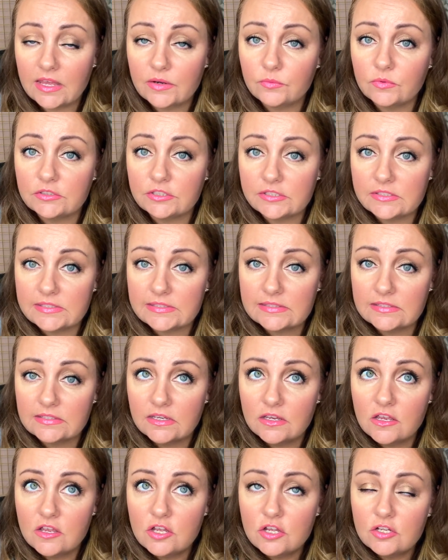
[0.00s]
it will just
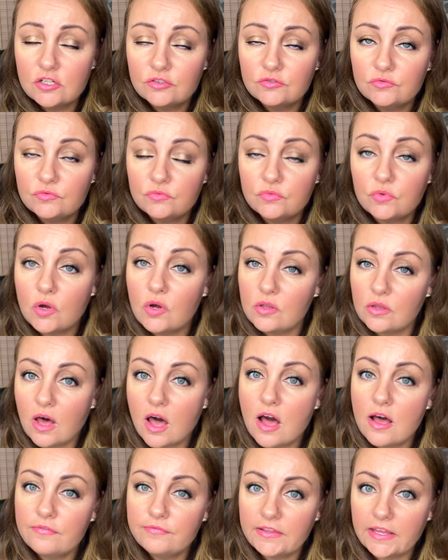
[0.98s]
roll
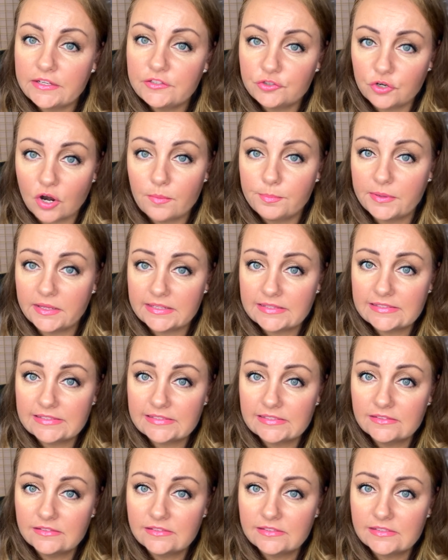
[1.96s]
off like
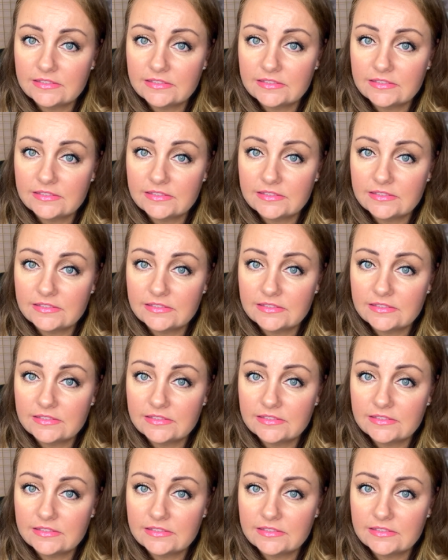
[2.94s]
droplets.